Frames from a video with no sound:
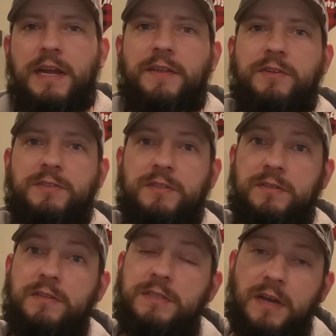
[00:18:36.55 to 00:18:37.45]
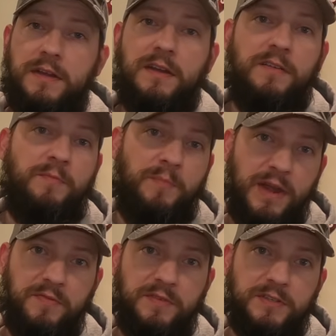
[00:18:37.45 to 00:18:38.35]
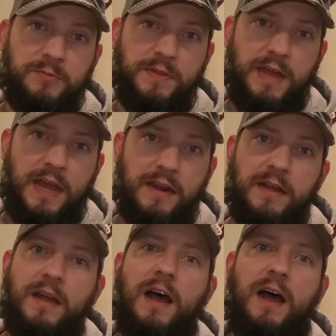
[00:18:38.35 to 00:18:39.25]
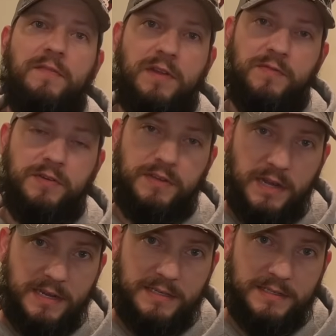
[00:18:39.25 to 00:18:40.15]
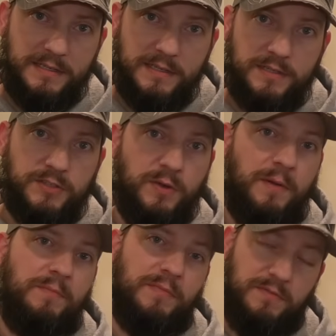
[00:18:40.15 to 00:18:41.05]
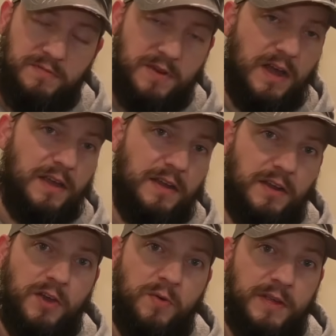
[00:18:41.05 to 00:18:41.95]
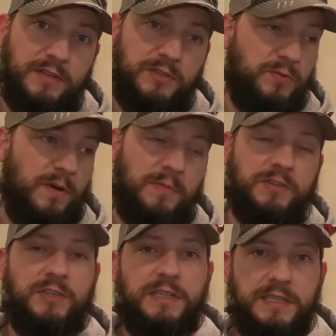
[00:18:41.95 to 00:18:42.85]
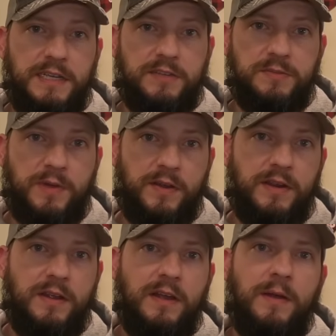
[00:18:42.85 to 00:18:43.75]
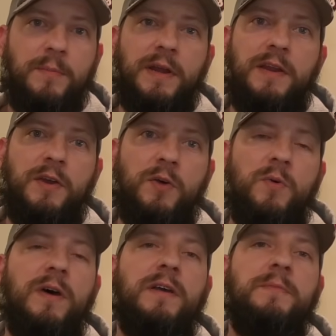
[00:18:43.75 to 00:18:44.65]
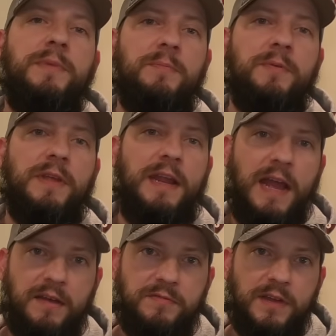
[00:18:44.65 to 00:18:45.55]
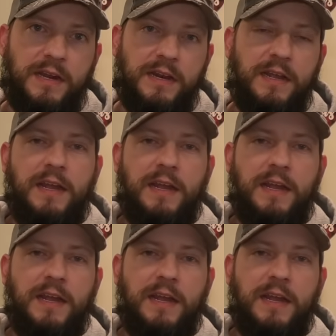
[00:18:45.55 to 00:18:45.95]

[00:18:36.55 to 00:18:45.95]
and there's a ton of benefits with that. I've never done it, so I'm not gonna go into a bunch of details about it, but I know people that have done it,